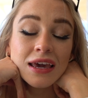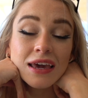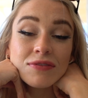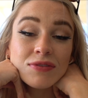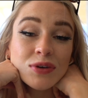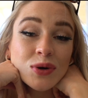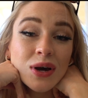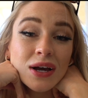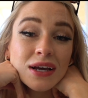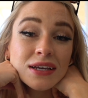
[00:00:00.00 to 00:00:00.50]

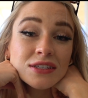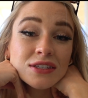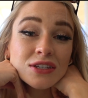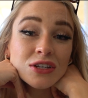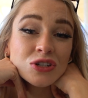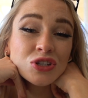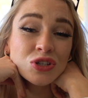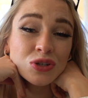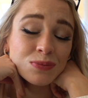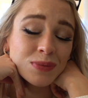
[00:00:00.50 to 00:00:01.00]
if you guys
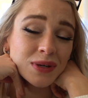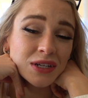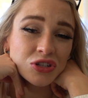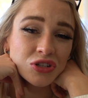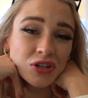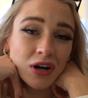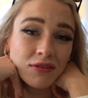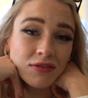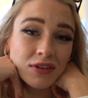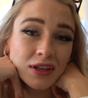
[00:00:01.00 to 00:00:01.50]
do miss
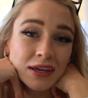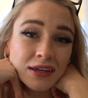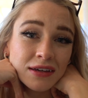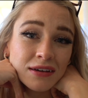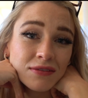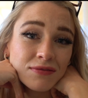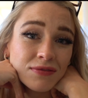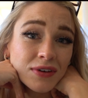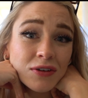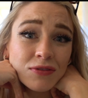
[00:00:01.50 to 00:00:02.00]

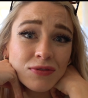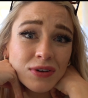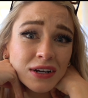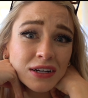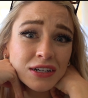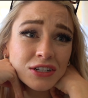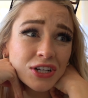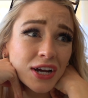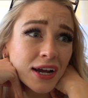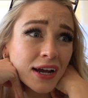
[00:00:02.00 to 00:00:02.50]
traveling, feel
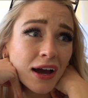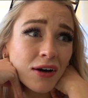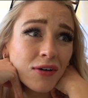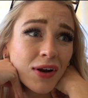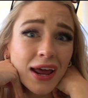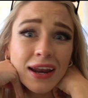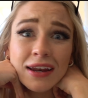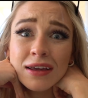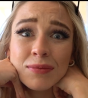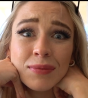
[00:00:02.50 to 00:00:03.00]
free to check
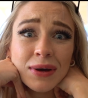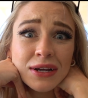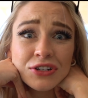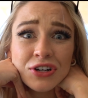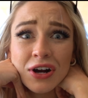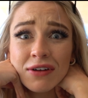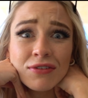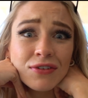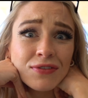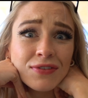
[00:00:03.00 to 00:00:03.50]
out any of my
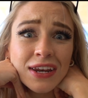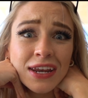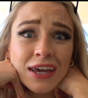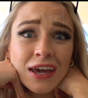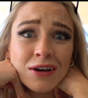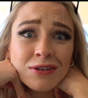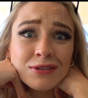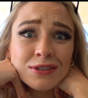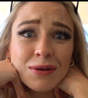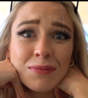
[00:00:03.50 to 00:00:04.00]
travel
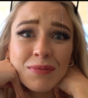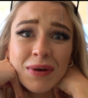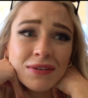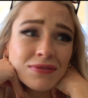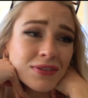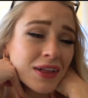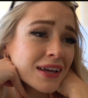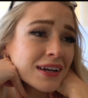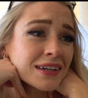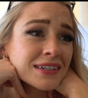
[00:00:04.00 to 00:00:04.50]
videos, my
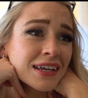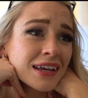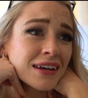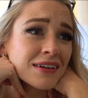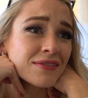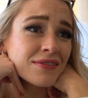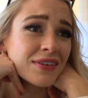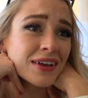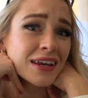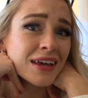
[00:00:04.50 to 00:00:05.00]
flight
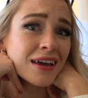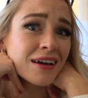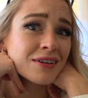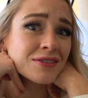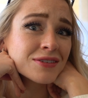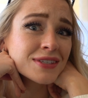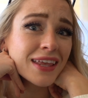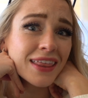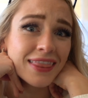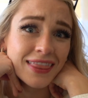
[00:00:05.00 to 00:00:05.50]
attendant
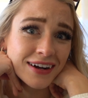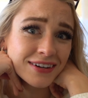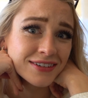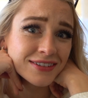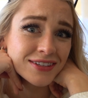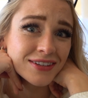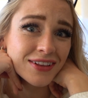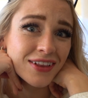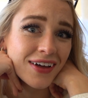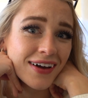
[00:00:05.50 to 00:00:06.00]
videos.
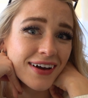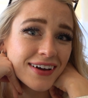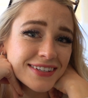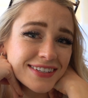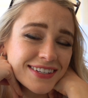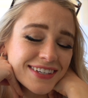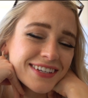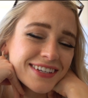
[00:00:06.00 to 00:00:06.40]
There's a lot.